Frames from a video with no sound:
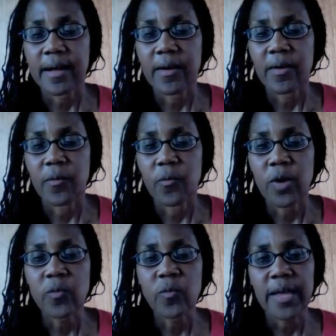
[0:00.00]

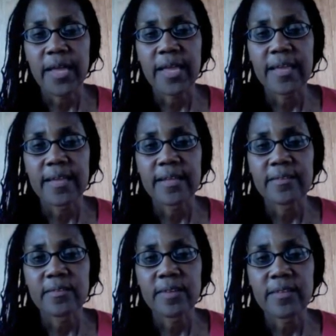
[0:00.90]
one way,
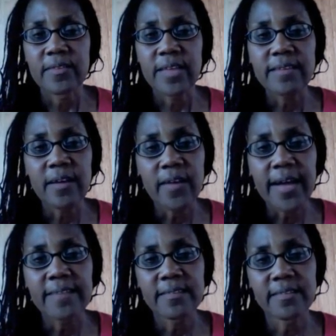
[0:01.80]
so that's how I
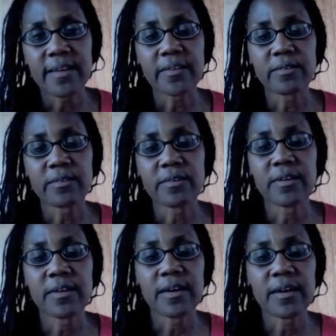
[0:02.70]
as a doctor
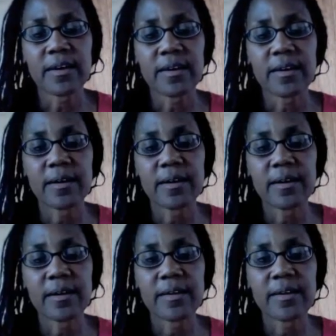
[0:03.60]

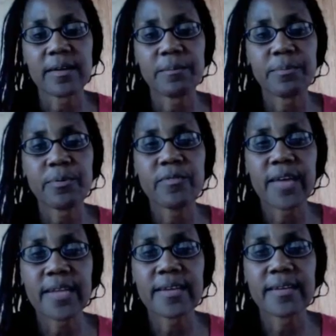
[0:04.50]

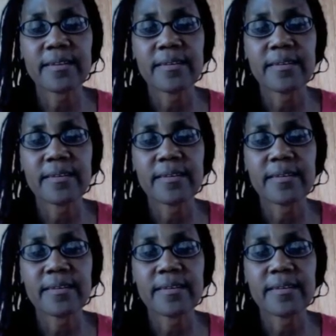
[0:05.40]
prevented